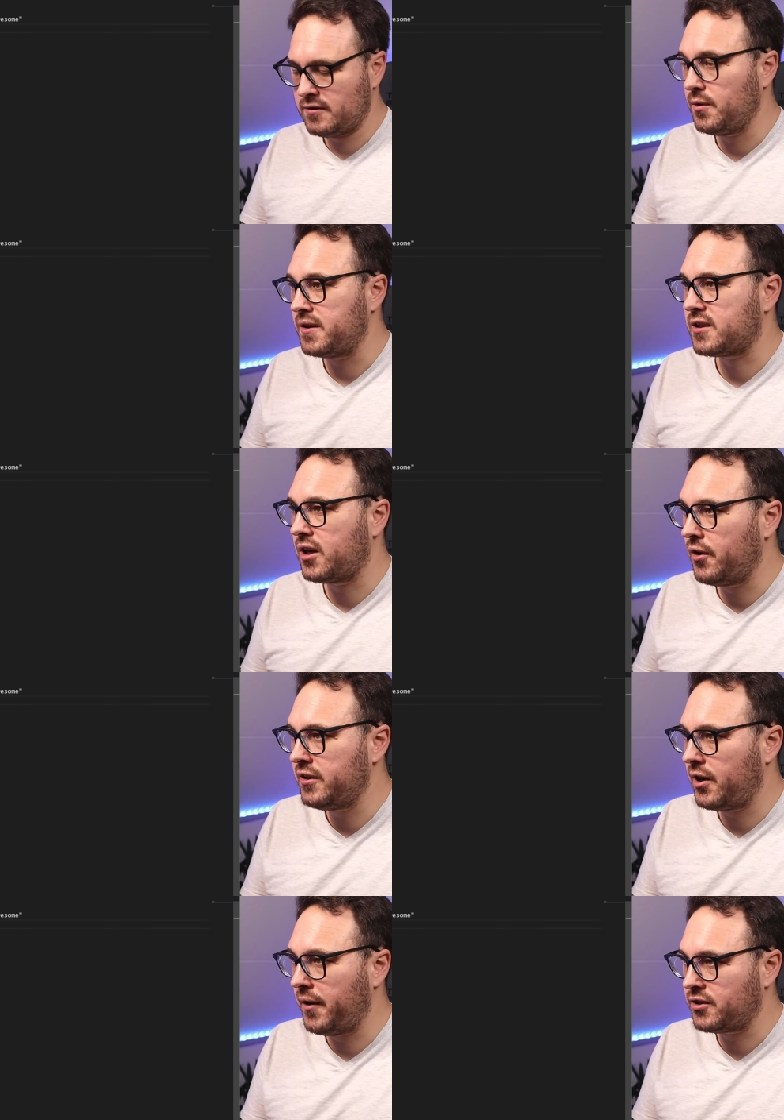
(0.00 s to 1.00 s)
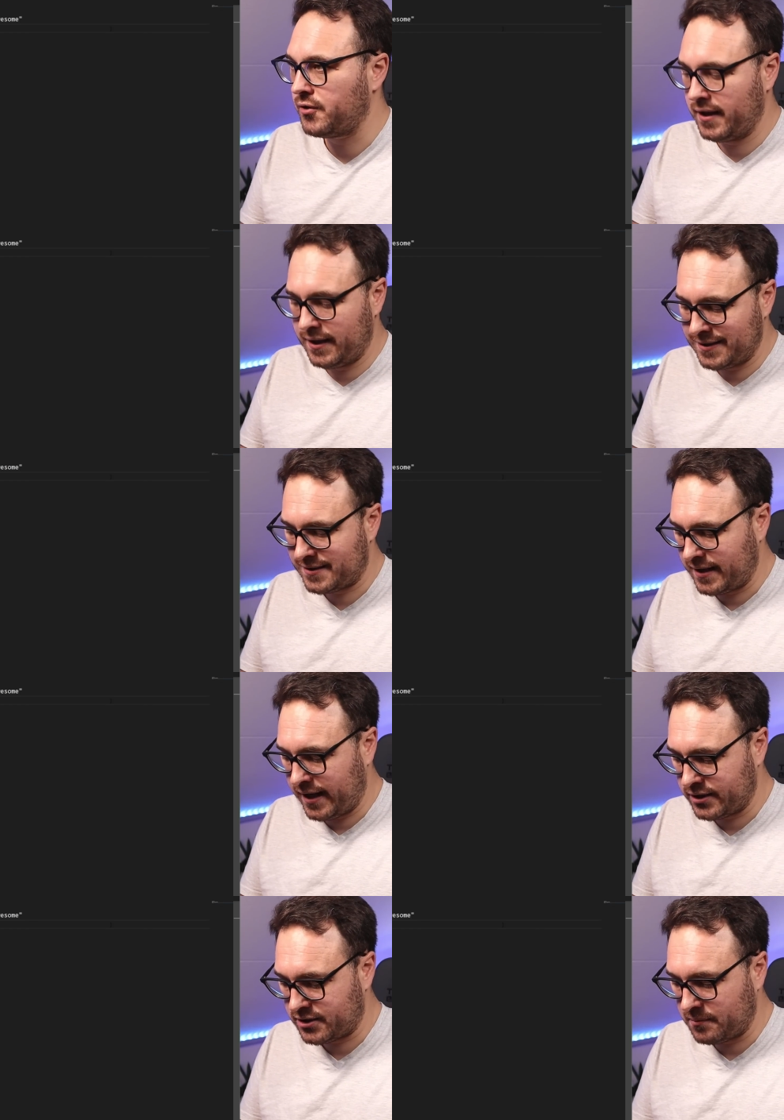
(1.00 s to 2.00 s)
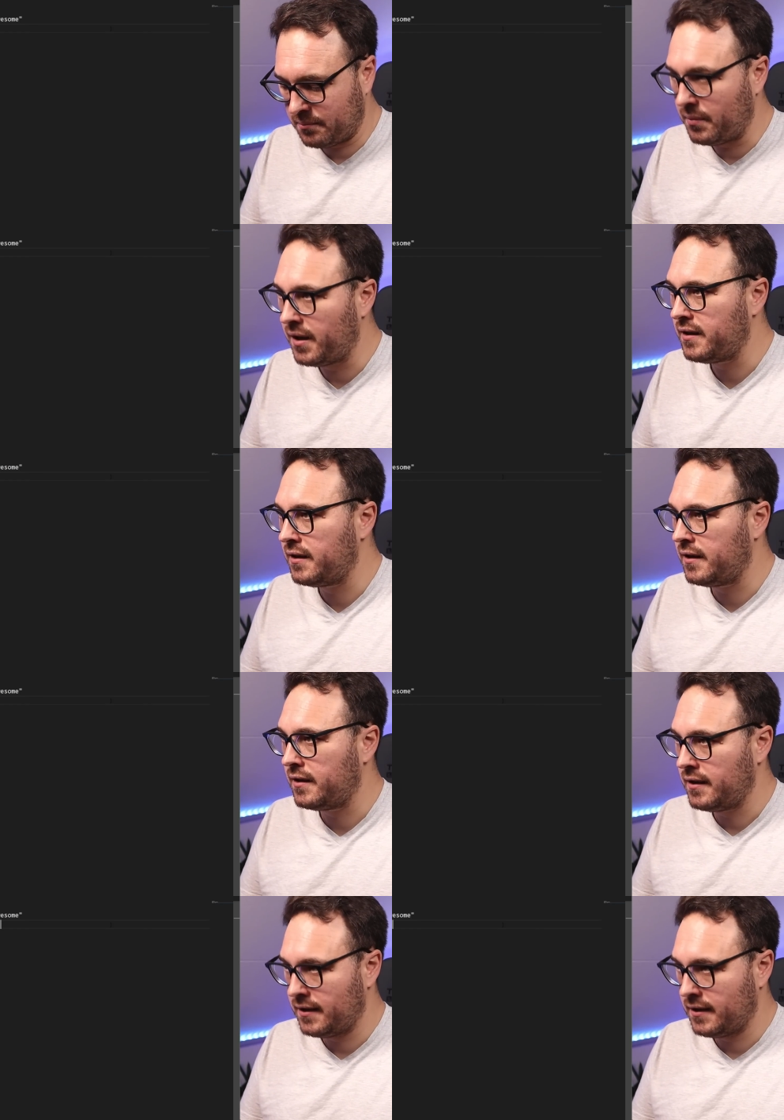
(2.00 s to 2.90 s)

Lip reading: so it's current directory /bin